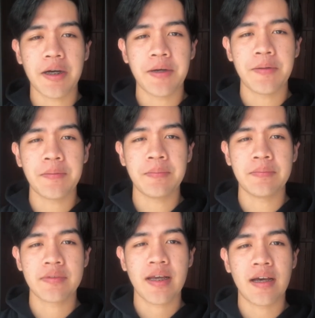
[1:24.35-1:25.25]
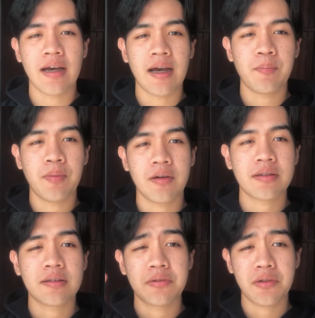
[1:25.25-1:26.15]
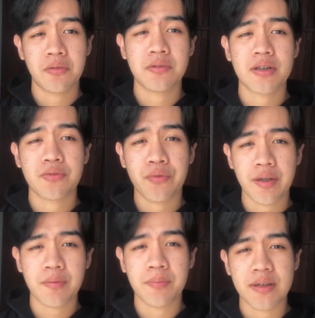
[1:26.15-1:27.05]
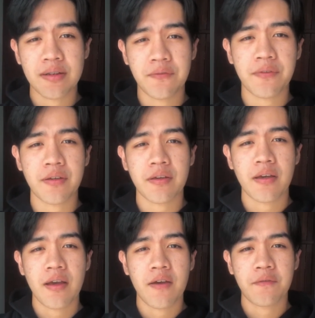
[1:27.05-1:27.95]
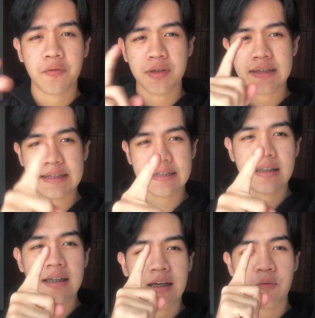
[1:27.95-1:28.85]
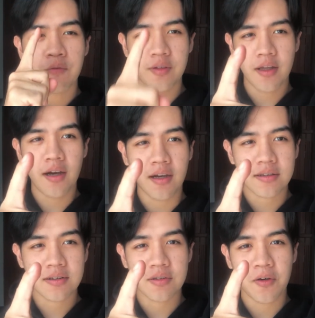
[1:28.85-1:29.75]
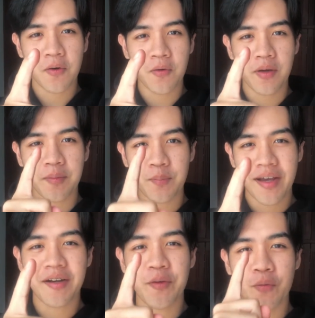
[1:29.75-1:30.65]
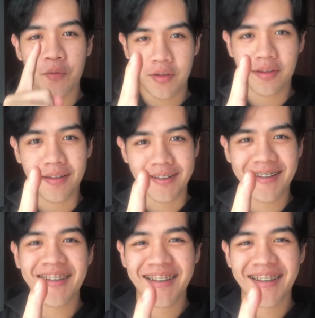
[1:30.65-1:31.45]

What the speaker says: Yeah, I bought those three specific for this vlog, so it better worth it.